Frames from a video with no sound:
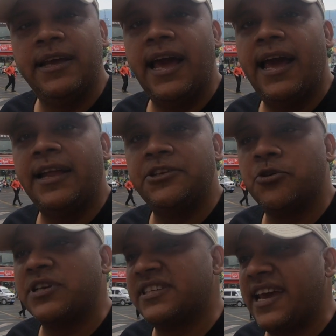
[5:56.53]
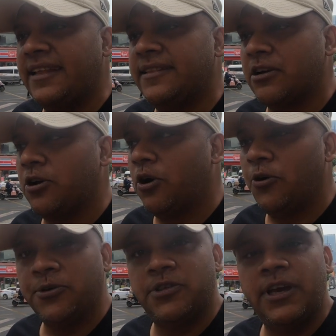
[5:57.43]
and you can scan the
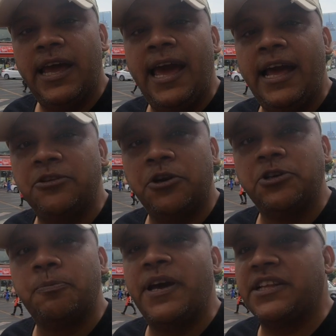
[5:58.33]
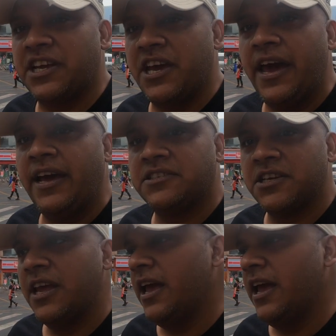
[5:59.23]
code, and you don't need to pay the cash,